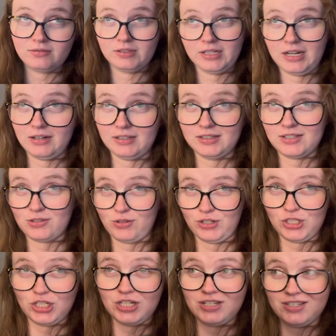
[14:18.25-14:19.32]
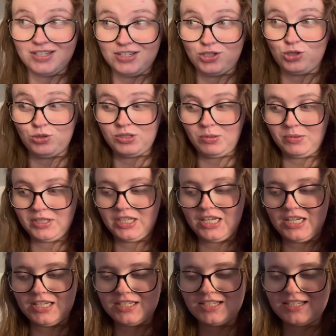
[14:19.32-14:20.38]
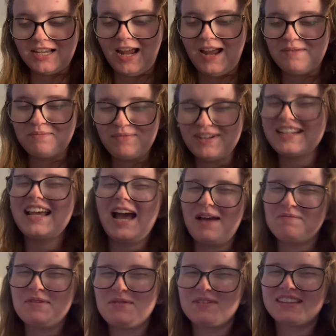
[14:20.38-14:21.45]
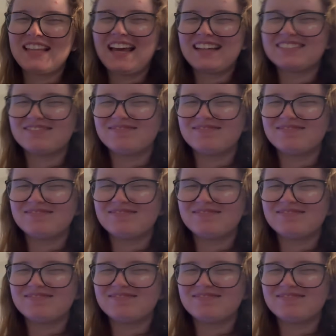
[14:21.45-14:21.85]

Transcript: for counting the scrunchies as 2 separate things, I'm pretty happy with that.